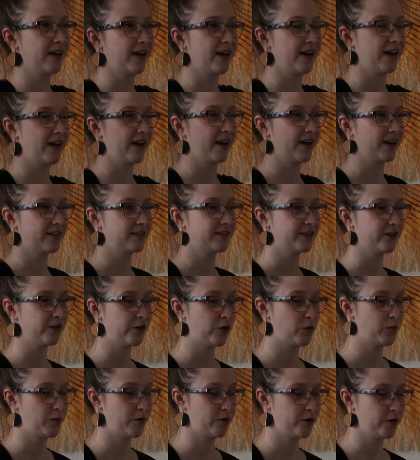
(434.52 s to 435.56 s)

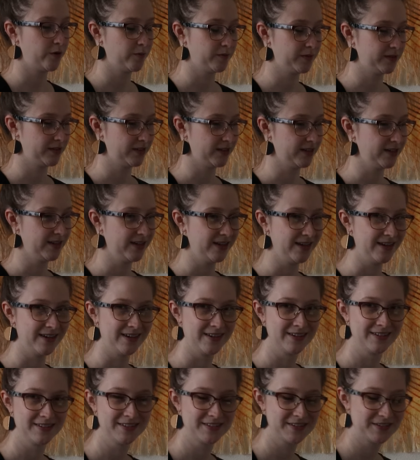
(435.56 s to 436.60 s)
Exhale, palms to
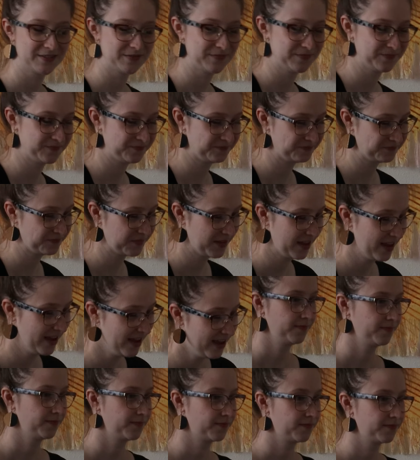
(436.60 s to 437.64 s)
knees.
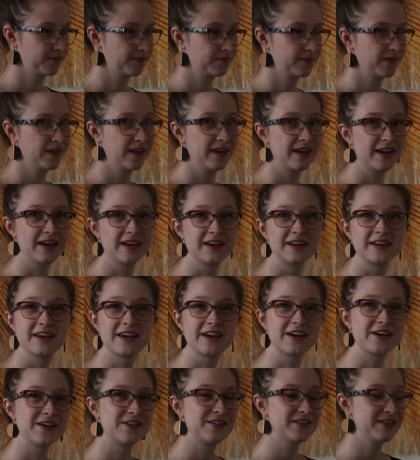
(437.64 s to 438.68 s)

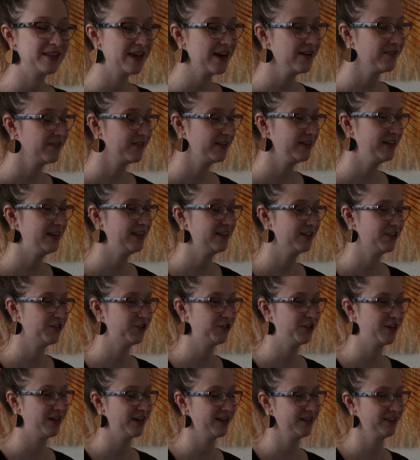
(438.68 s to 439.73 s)
Inhale, left knee to
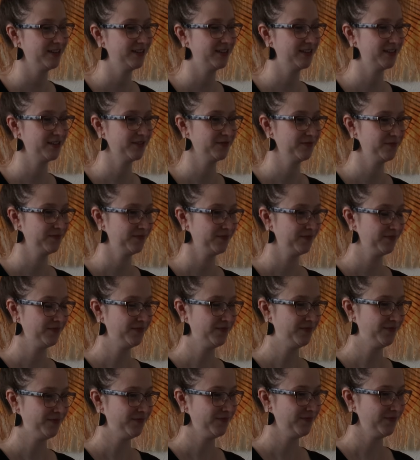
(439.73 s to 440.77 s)
chest.
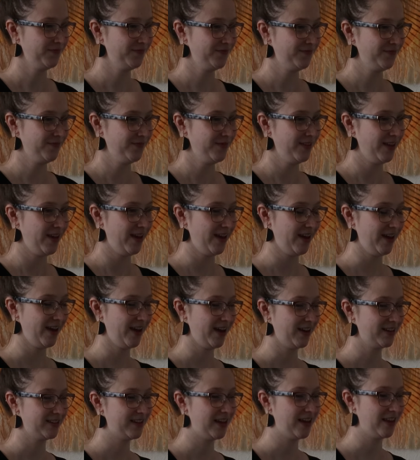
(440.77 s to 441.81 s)

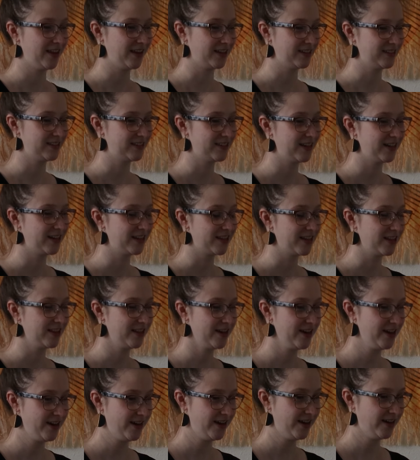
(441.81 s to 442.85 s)
Exhale, extend the
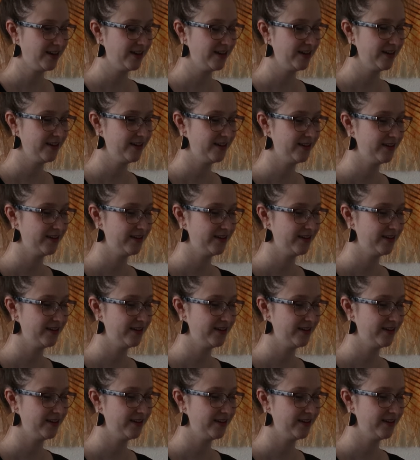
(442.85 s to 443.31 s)
leg.